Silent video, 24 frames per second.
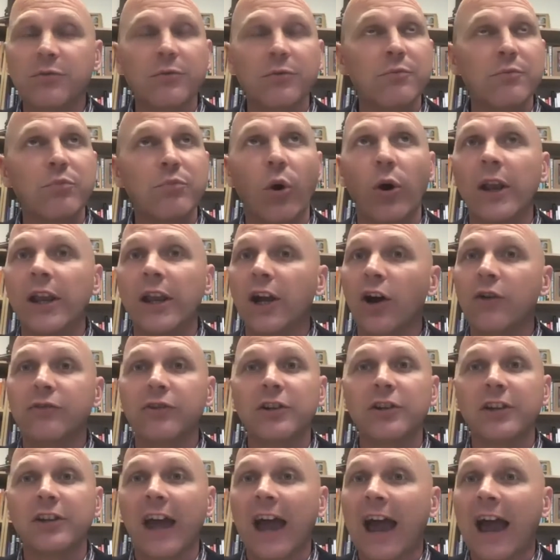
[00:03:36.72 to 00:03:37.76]
boiling over
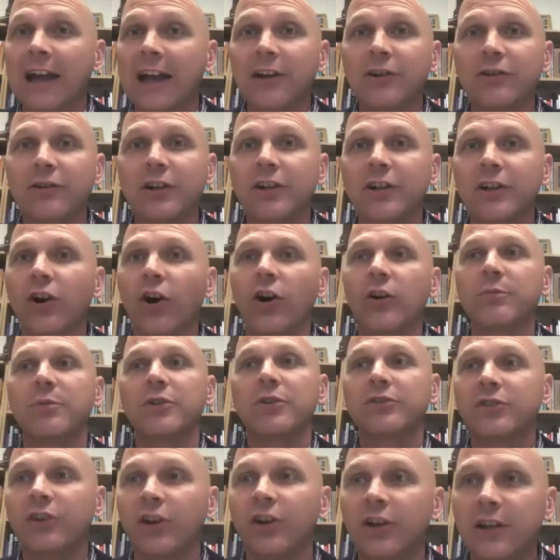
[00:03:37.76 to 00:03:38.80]
into anger at God, but
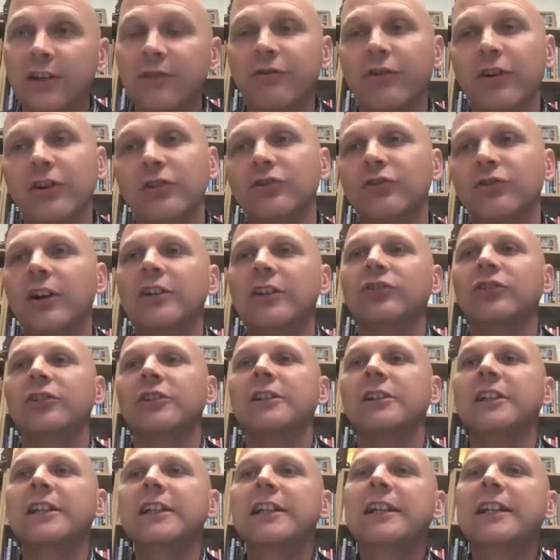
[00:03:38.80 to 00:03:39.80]
certainly frustration,